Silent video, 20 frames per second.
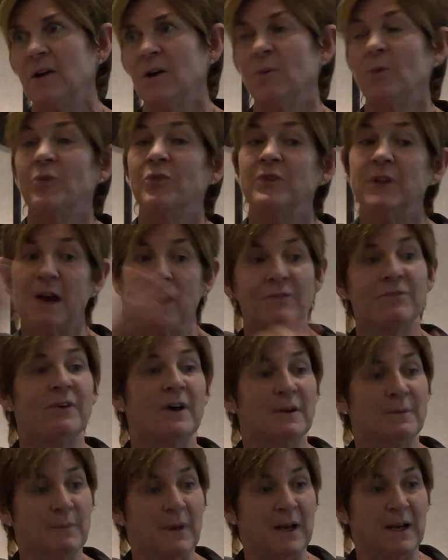with debt
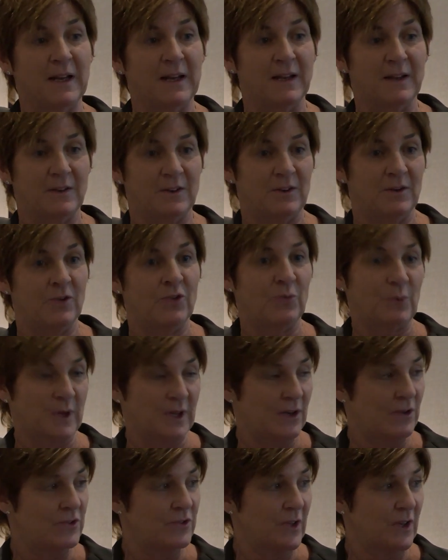fund money 2-3
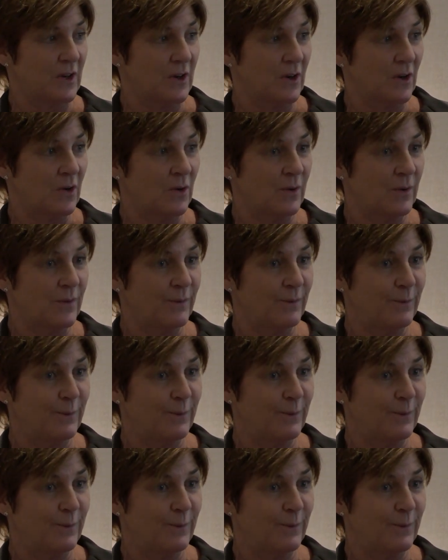years ago,